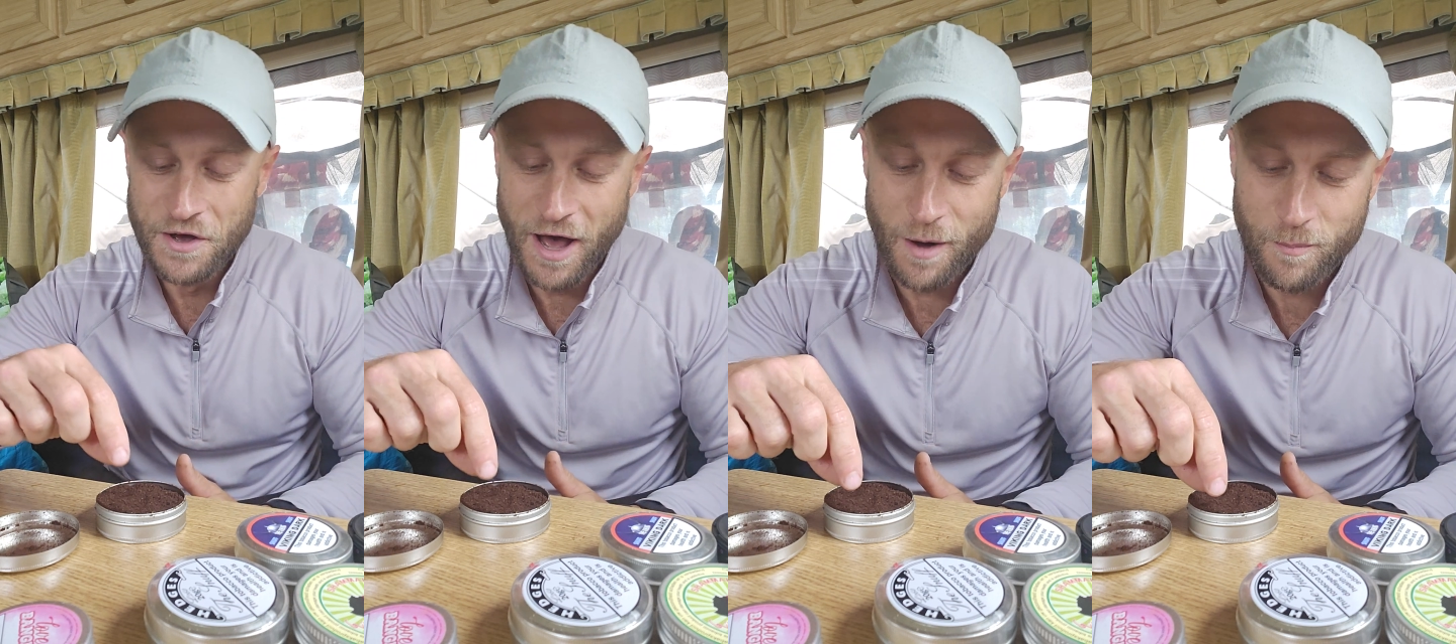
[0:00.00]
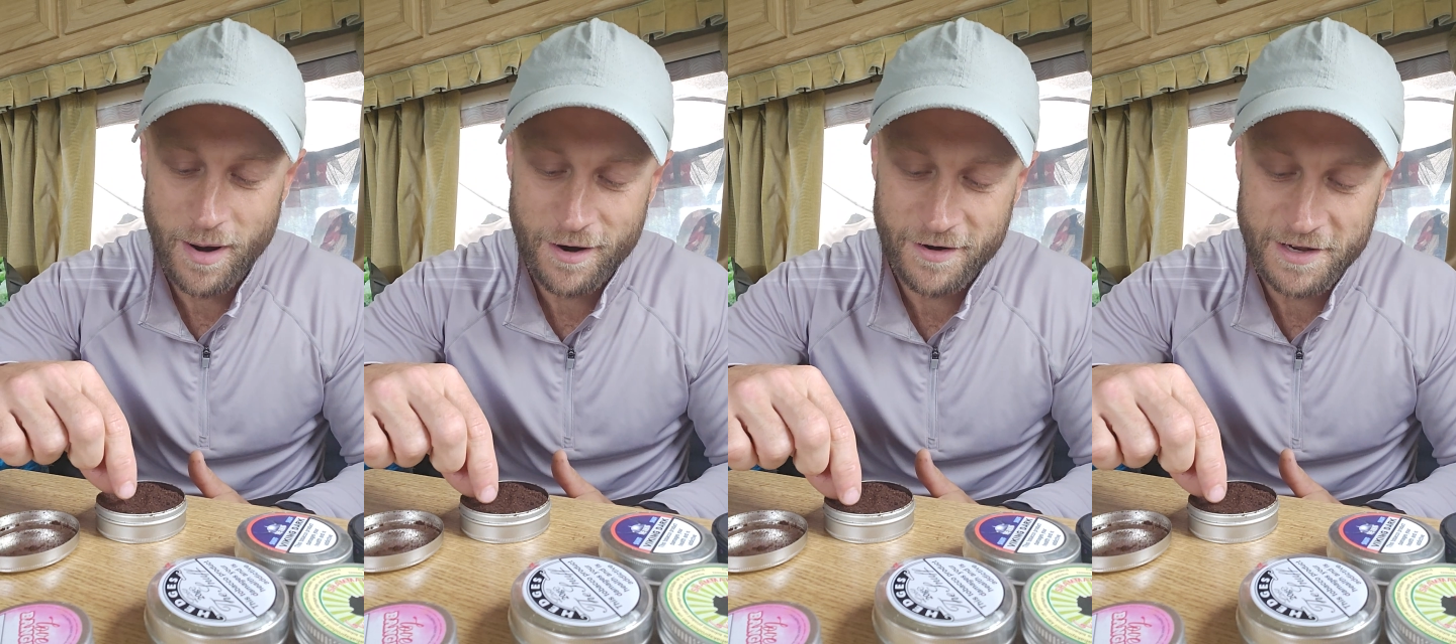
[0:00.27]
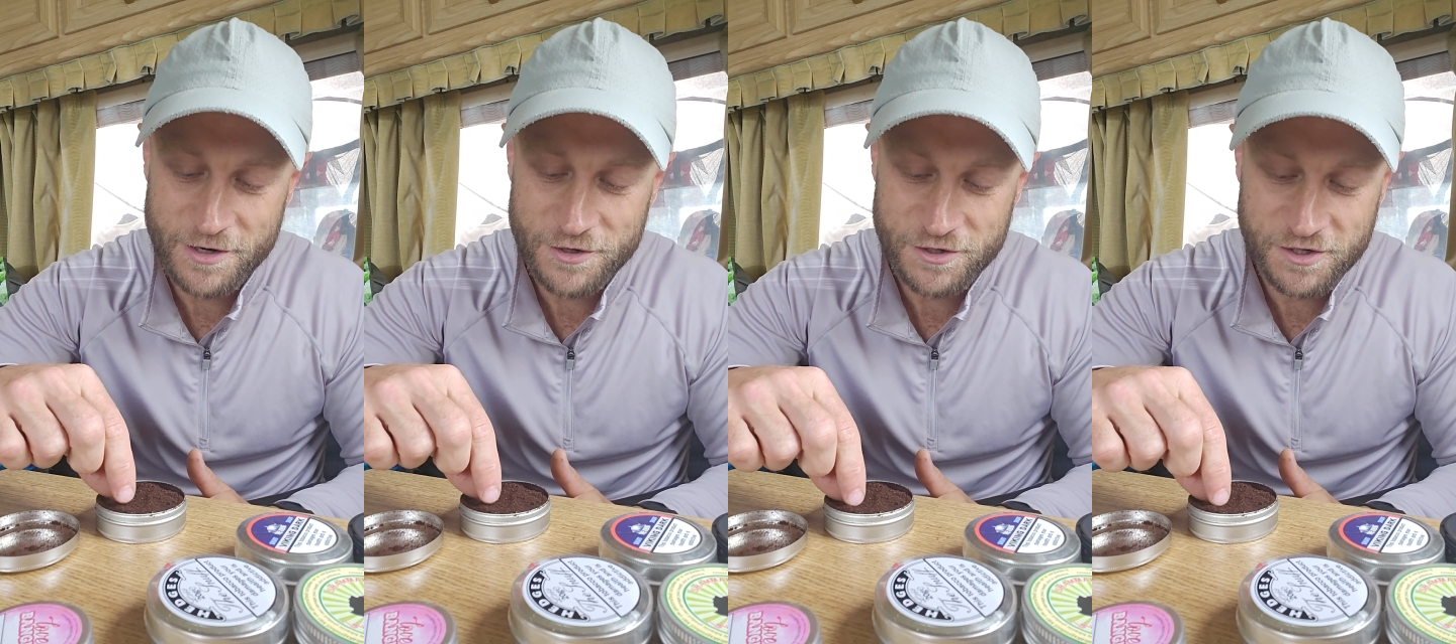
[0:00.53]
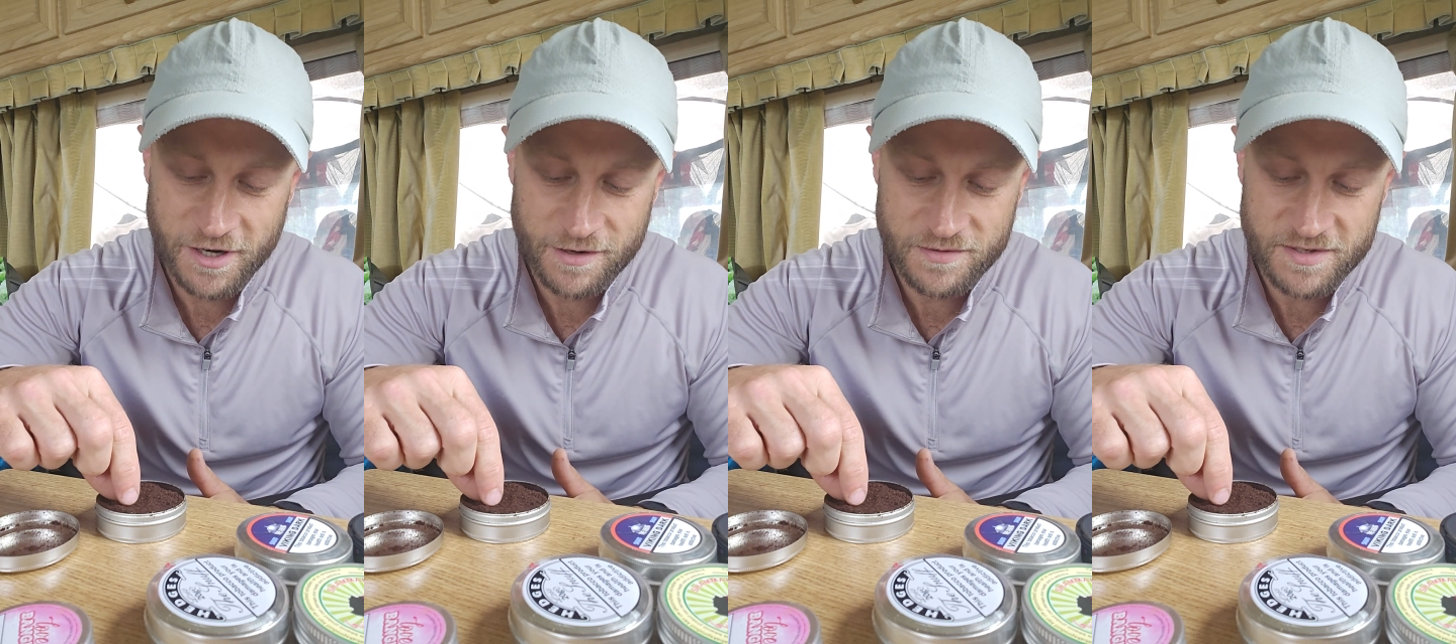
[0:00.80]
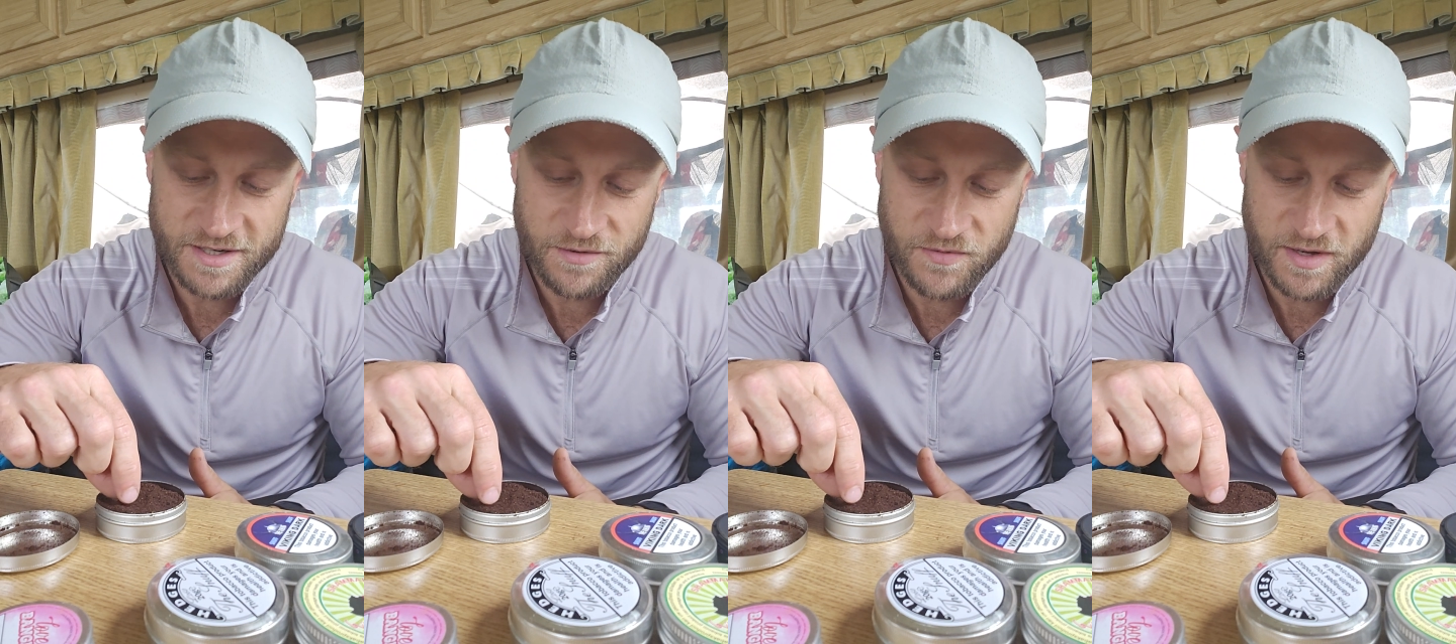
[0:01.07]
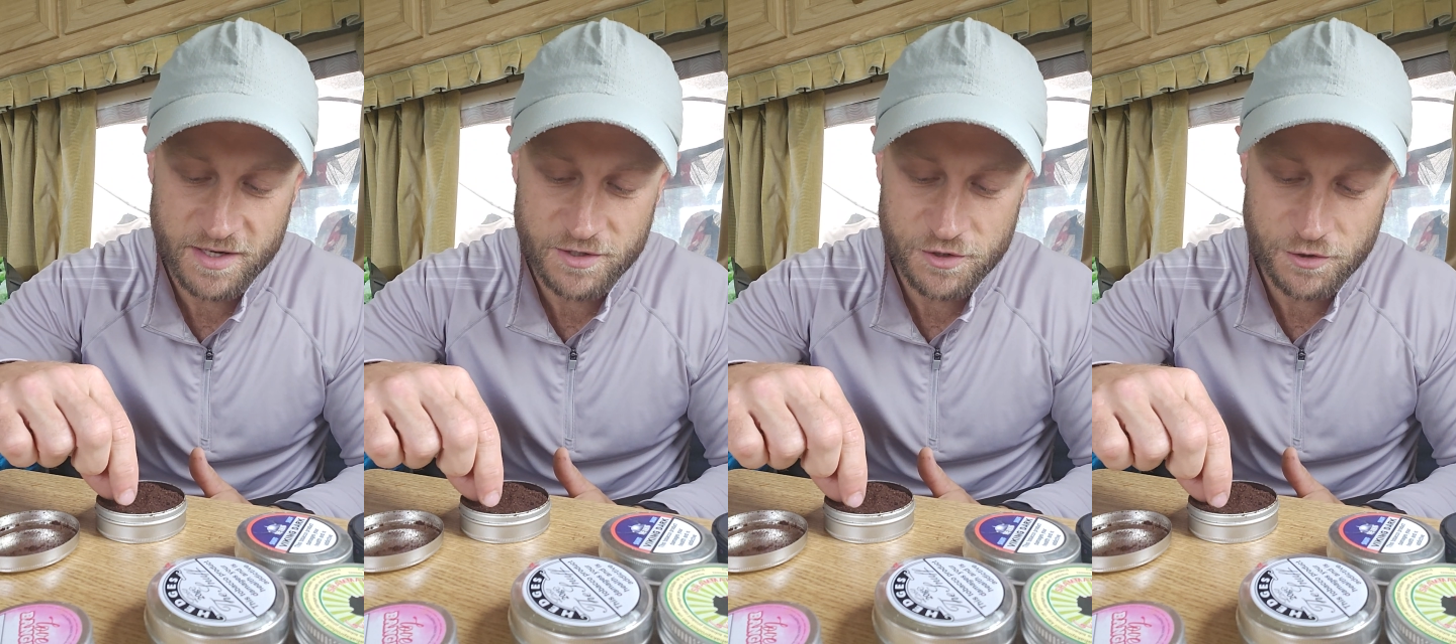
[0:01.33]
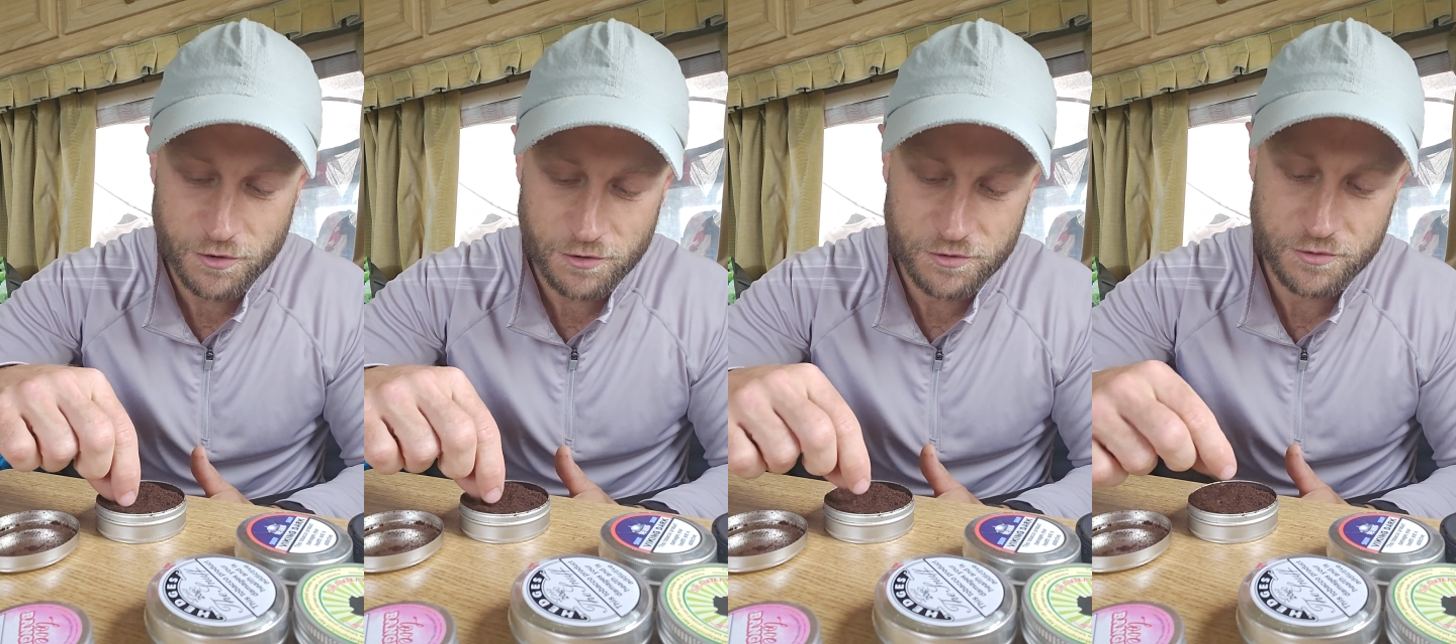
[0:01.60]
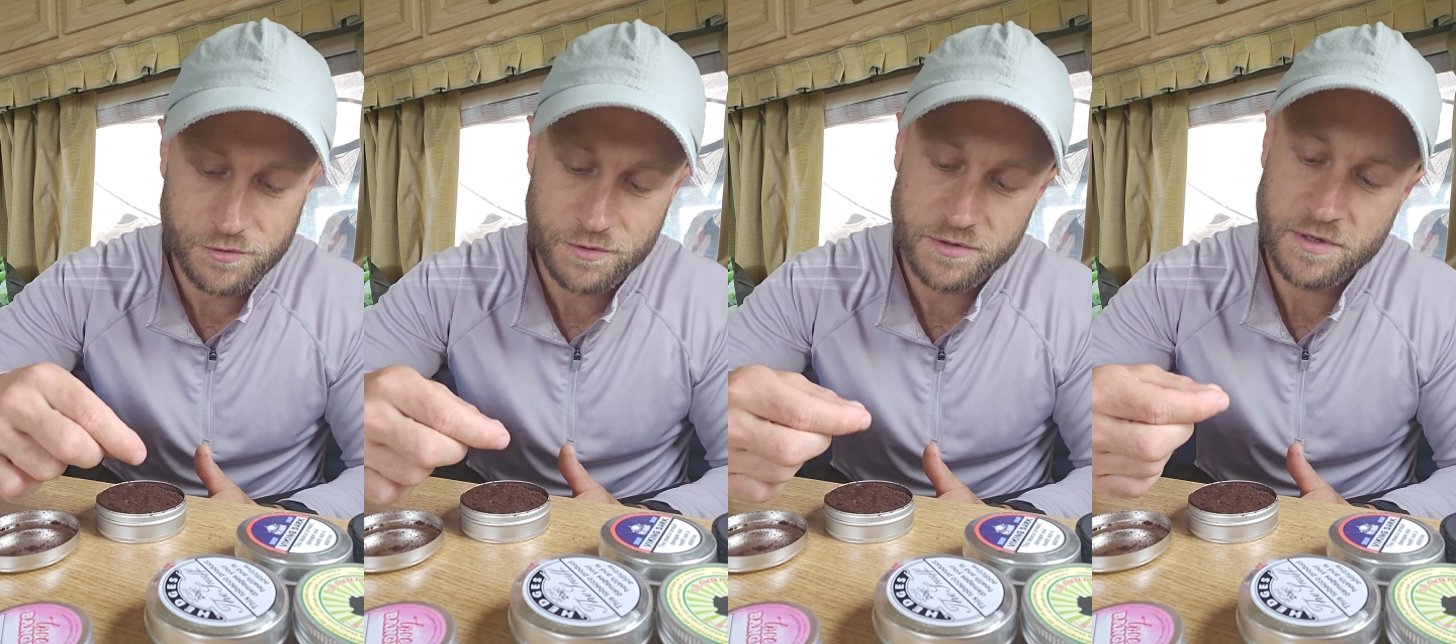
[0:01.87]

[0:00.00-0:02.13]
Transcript: Apparently you just kind of sniff it into your nostril.